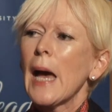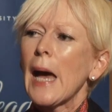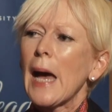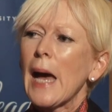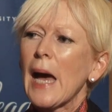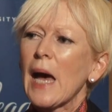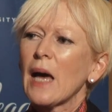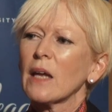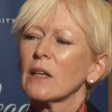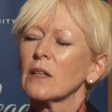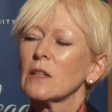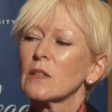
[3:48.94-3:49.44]

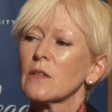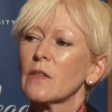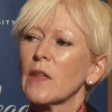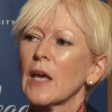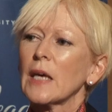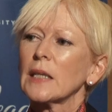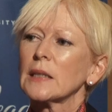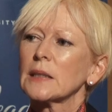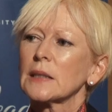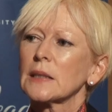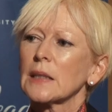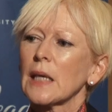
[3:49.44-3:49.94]
And
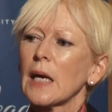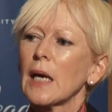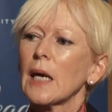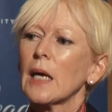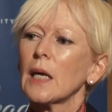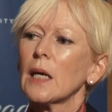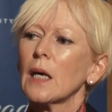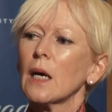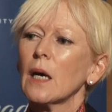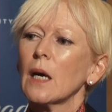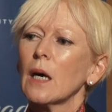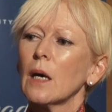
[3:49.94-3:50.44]
they
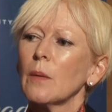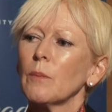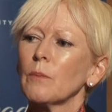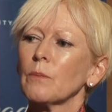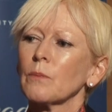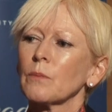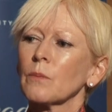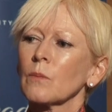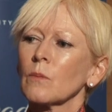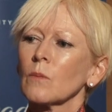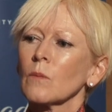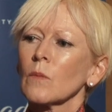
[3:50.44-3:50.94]
say,
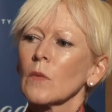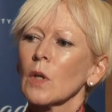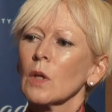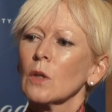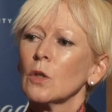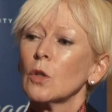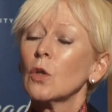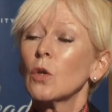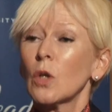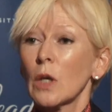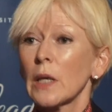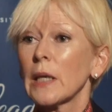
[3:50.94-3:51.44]

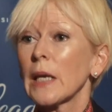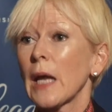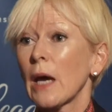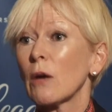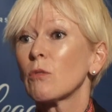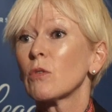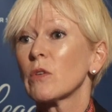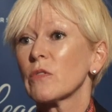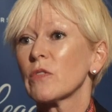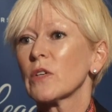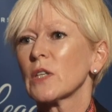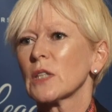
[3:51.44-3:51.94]
you can now
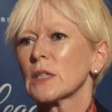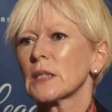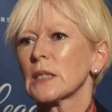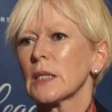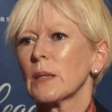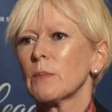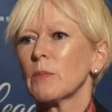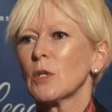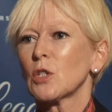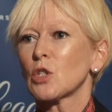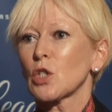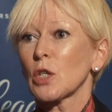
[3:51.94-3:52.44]
revert to
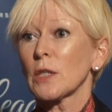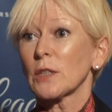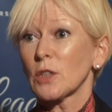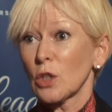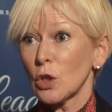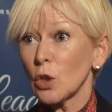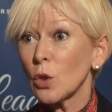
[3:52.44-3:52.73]
images,